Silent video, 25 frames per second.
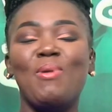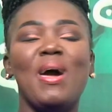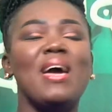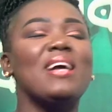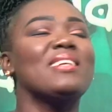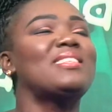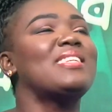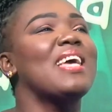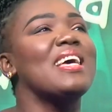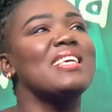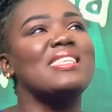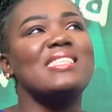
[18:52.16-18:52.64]

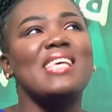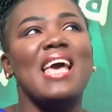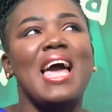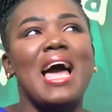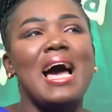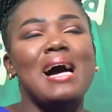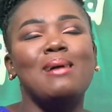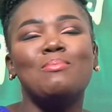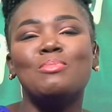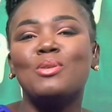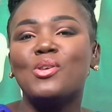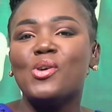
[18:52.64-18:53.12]
hey,
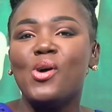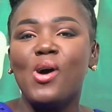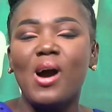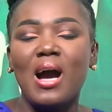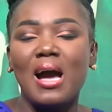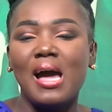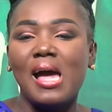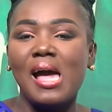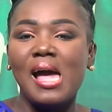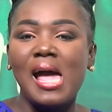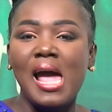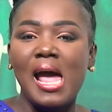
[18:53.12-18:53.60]
I'm so.
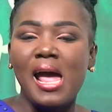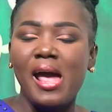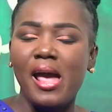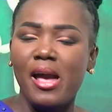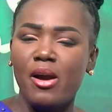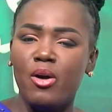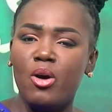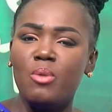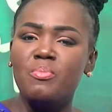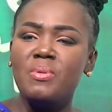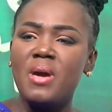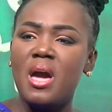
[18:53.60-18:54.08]
Hey,
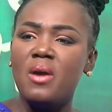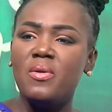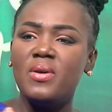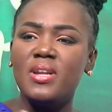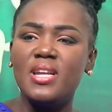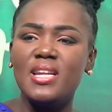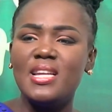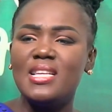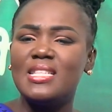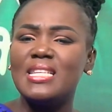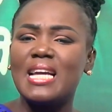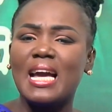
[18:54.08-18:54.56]
Obi, we
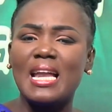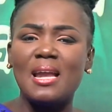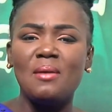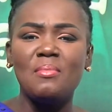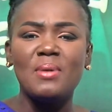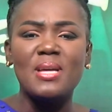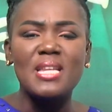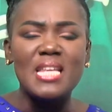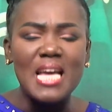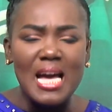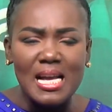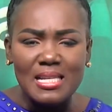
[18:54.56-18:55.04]
need to get
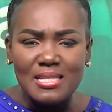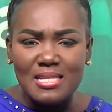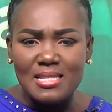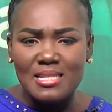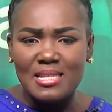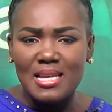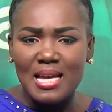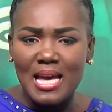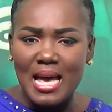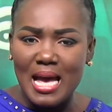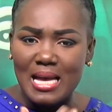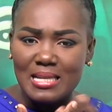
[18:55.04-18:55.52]
many ads.
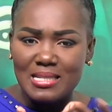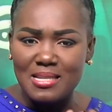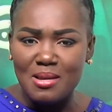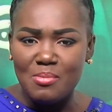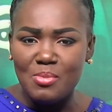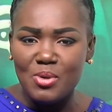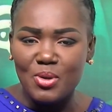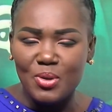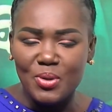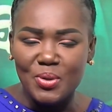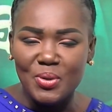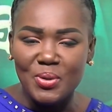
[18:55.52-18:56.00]
Say, I say
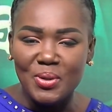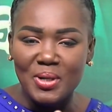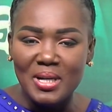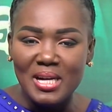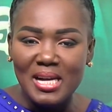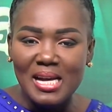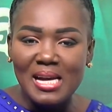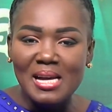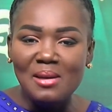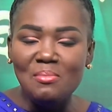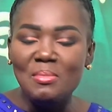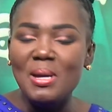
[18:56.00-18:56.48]
more.
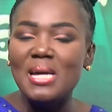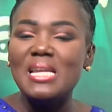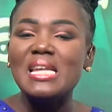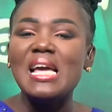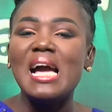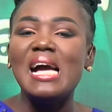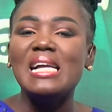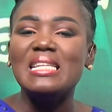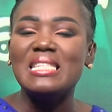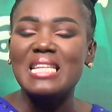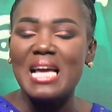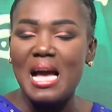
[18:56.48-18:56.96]
Many
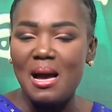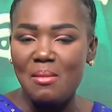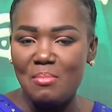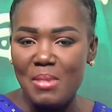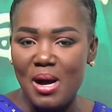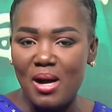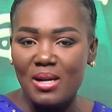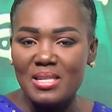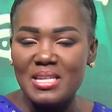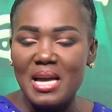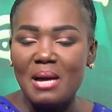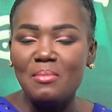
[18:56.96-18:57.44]
ads,
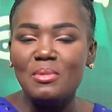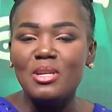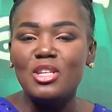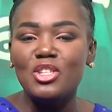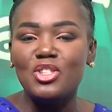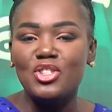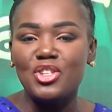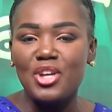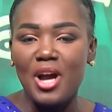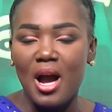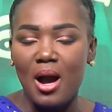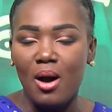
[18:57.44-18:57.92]
Ama. Nyami
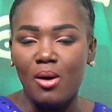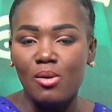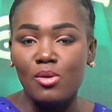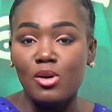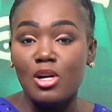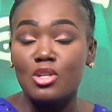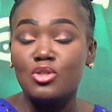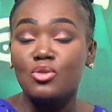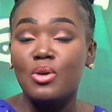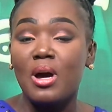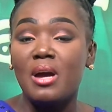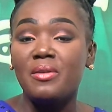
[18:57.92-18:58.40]
show.
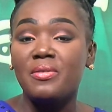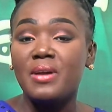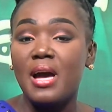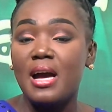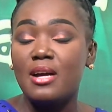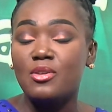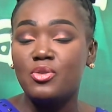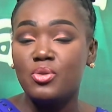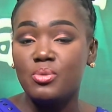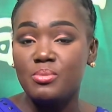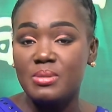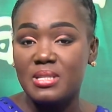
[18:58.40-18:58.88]
Kaswa show
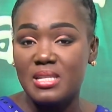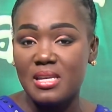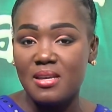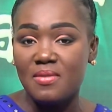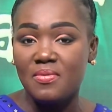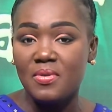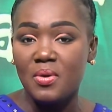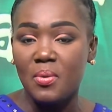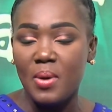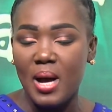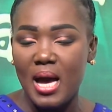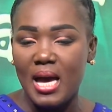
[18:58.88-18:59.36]
on T
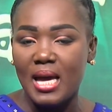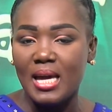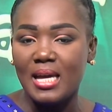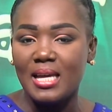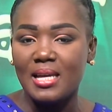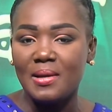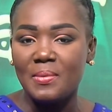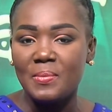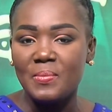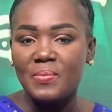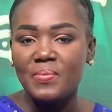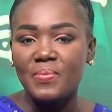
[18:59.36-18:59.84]
V. Why?
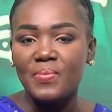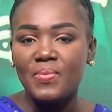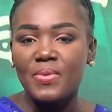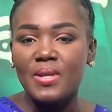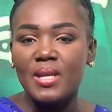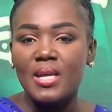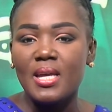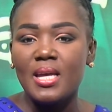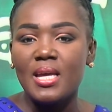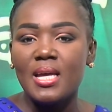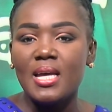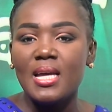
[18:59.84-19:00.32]
Bacho